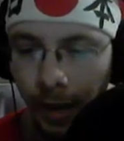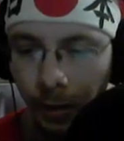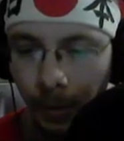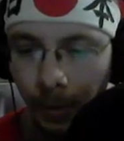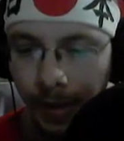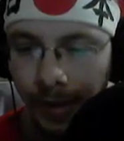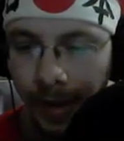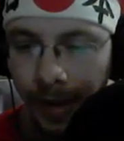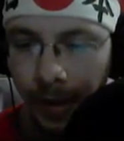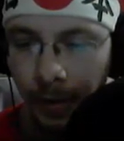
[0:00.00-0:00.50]

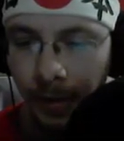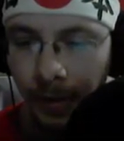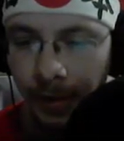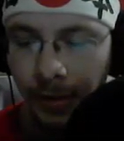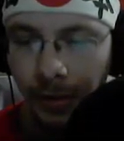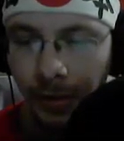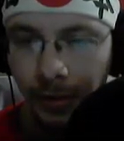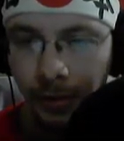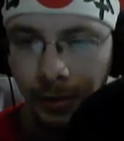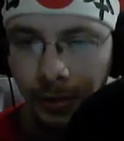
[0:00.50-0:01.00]
Okay, wasn't
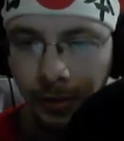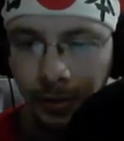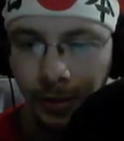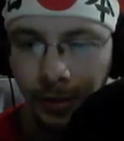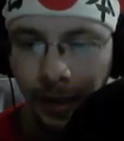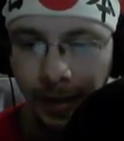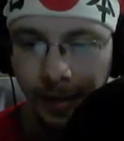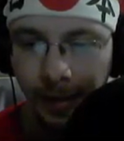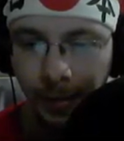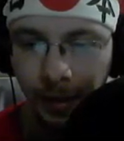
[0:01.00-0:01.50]
able
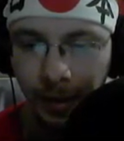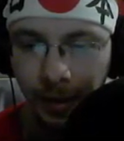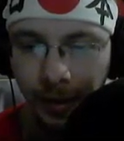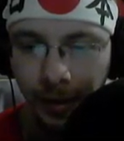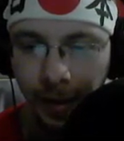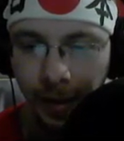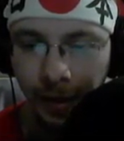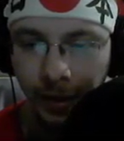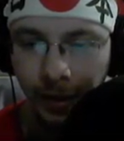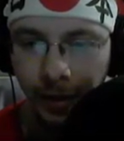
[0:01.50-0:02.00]
to... That's
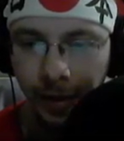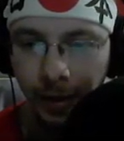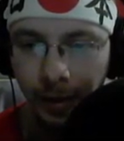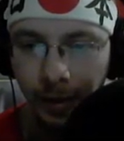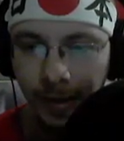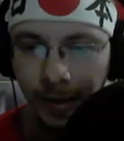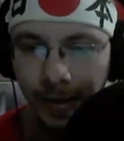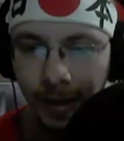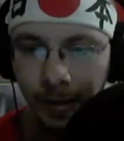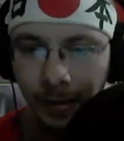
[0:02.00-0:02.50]
pretty good,
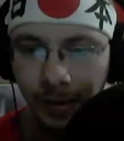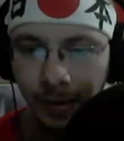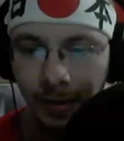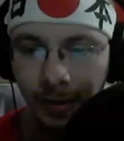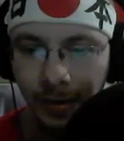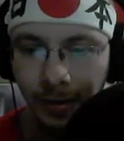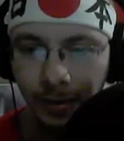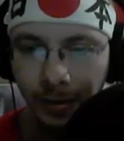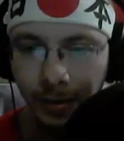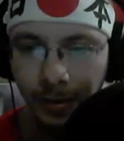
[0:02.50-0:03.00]
actually. He wasn't
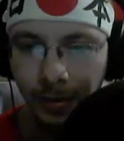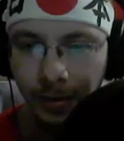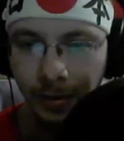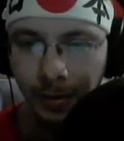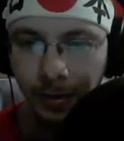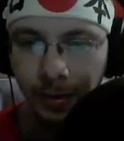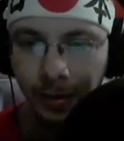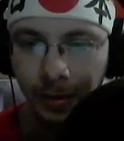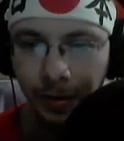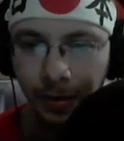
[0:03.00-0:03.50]
able
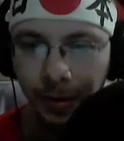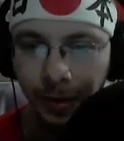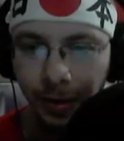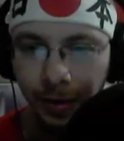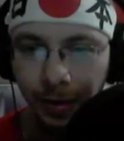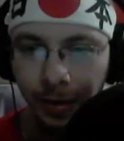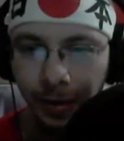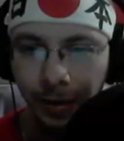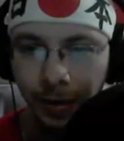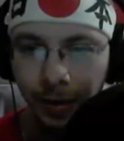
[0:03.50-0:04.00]
to
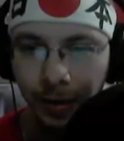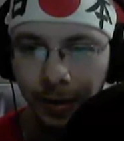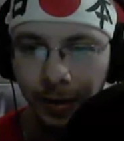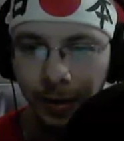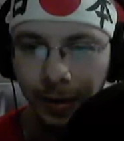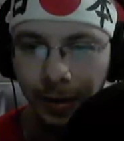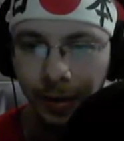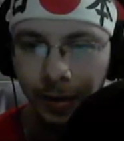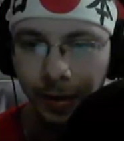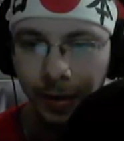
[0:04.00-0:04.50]

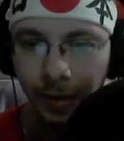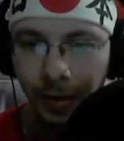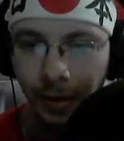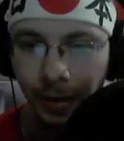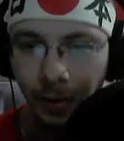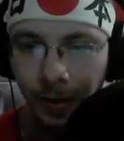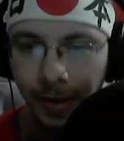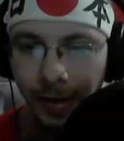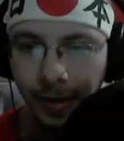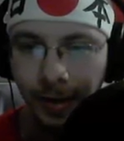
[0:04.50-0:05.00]

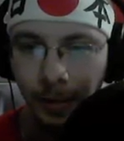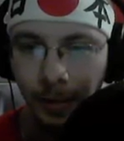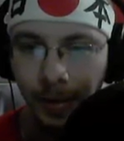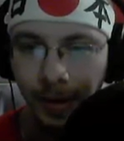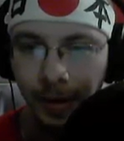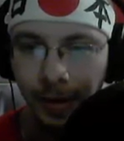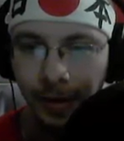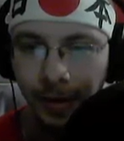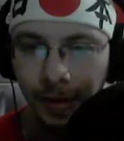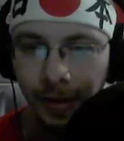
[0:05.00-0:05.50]
use his
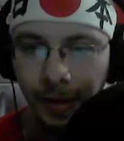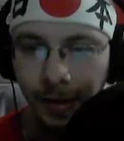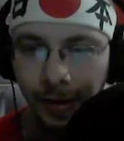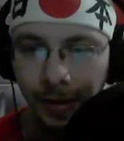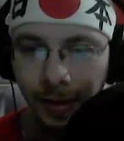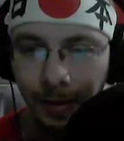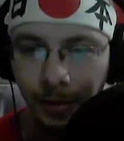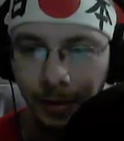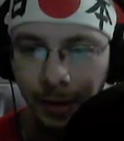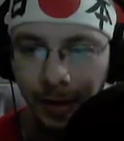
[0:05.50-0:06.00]

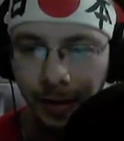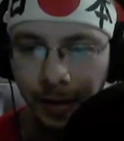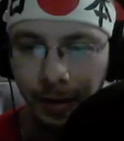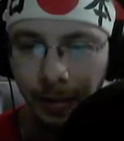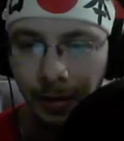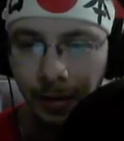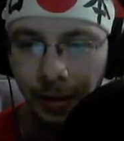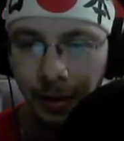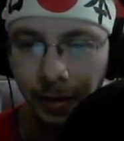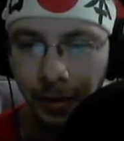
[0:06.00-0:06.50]
ability, so I'm
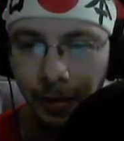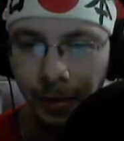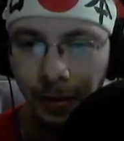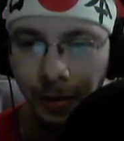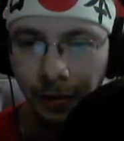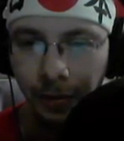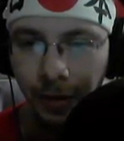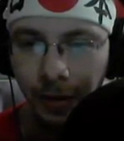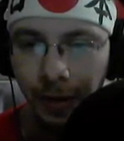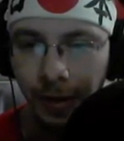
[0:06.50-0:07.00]
just gonna put it
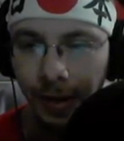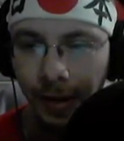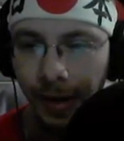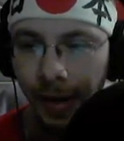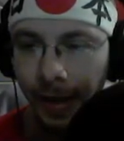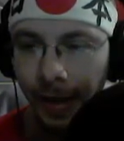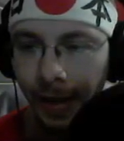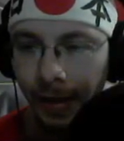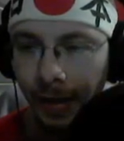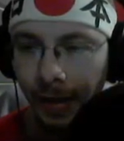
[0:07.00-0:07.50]
on the
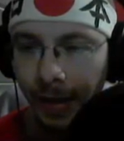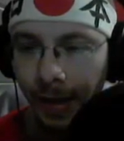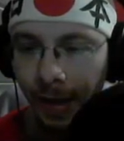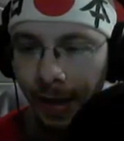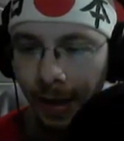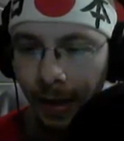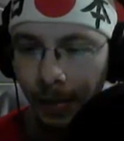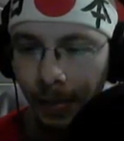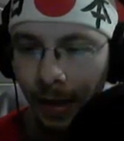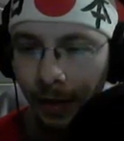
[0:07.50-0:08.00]
front line and
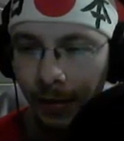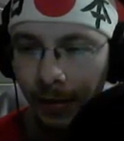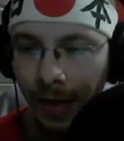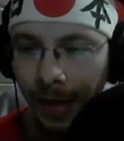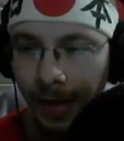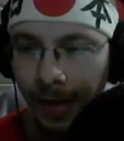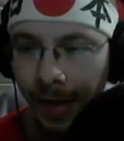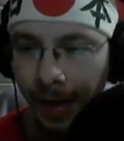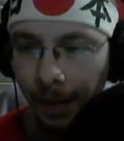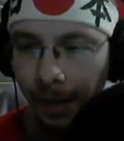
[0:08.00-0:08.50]
kill him
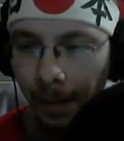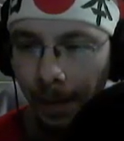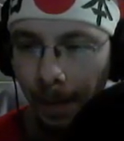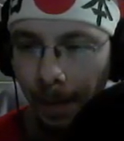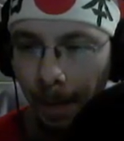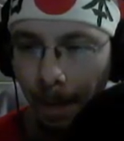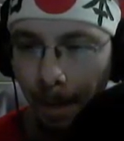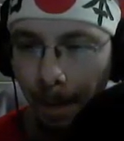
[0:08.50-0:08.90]
off like that.